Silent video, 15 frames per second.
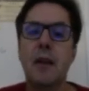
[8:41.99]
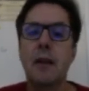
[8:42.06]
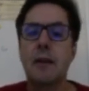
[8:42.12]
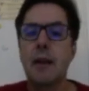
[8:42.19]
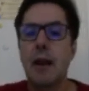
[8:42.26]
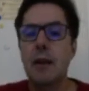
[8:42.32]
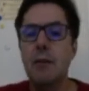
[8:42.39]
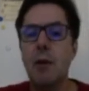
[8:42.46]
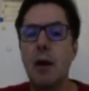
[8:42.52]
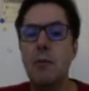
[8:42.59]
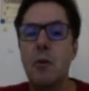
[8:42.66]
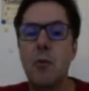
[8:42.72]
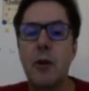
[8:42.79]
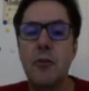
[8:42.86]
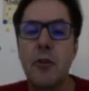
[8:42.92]
Now you might be
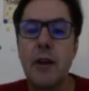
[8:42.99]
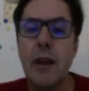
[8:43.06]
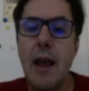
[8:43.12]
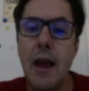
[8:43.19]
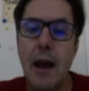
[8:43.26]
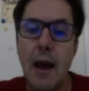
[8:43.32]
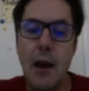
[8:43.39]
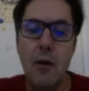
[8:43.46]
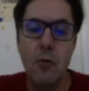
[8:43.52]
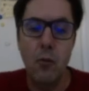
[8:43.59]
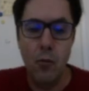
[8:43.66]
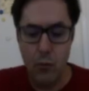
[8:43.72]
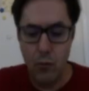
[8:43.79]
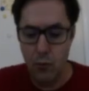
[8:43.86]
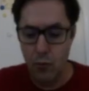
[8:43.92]
wondering how,
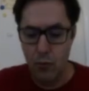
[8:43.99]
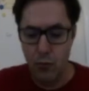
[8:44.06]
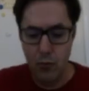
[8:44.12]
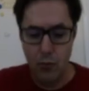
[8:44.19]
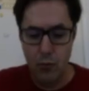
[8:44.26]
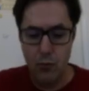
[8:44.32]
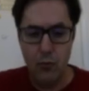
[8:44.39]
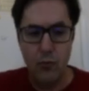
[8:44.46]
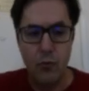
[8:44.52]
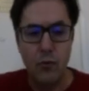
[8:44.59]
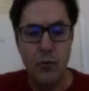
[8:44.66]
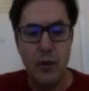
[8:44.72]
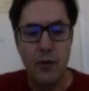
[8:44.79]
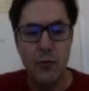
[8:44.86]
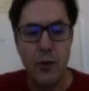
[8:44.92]

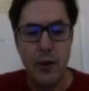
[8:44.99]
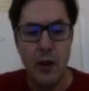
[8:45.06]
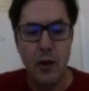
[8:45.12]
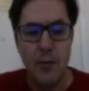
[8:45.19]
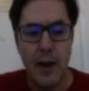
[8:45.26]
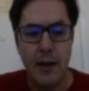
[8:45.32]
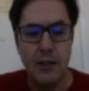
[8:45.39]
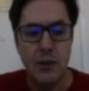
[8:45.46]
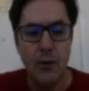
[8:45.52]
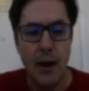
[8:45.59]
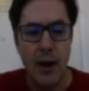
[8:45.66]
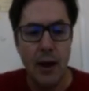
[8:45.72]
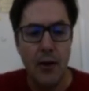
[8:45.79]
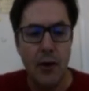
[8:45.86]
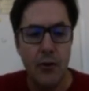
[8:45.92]
if we go back to
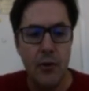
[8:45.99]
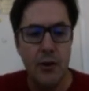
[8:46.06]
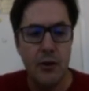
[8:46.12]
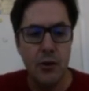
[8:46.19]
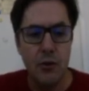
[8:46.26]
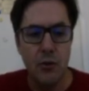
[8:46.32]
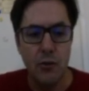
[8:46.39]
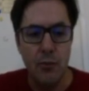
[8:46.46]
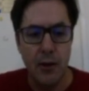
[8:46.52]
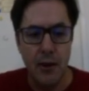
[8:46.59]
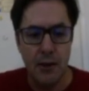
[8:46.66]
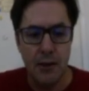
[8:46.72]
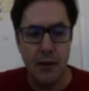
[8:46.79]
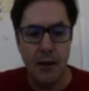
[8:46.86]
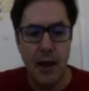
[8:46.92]
our original
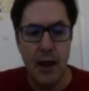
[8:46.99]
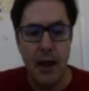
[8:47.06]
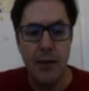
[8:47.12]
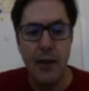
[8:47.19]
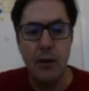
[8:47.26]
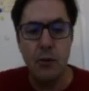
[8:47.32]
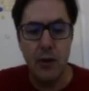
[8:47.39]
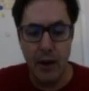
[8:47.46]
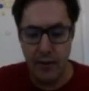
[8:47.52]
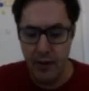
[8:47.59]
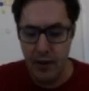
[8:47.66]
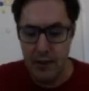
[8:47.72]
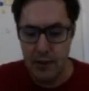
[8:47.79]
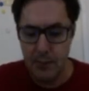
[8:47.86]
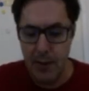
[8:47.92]
person, how they could have a
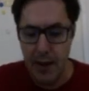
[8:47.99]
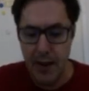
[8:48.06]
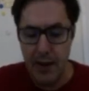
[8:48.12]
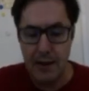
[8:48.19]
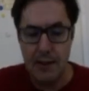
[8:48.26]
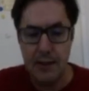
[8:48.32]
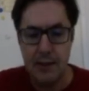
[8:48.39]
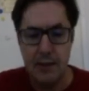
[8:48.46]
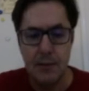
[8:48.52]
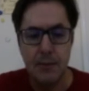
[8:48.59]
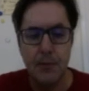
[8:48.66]
spouse.